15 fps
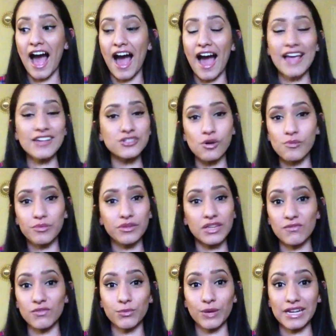I don't
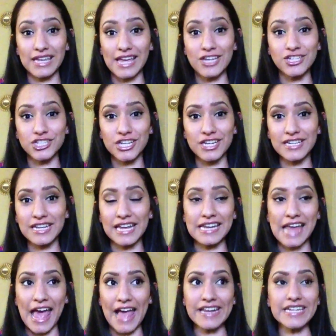believe in radiation
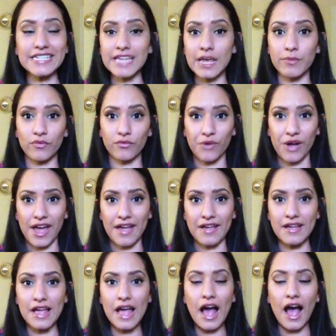in any type of way.
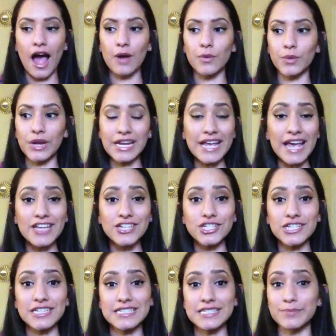
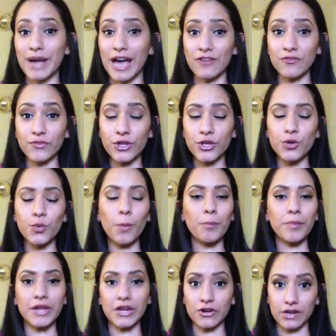Radiation is bad for you,
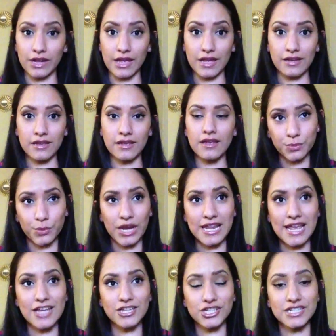period.
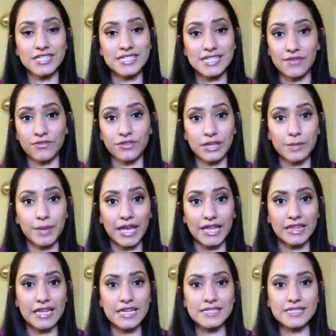Radiation is definitely
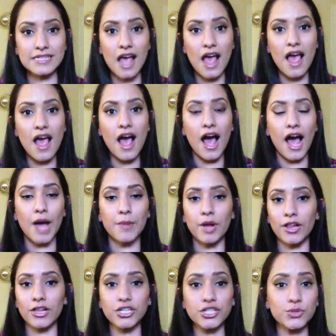painless.
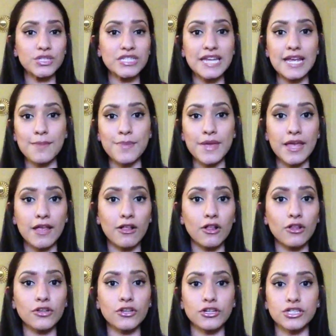All you do is take a
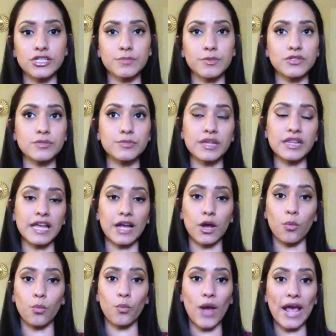pill. You're supposed to be like
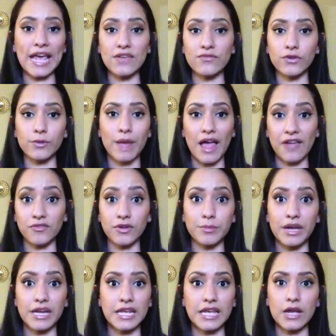away from
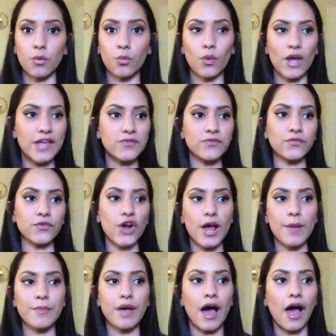everybody, away
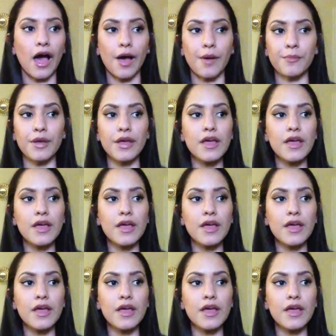from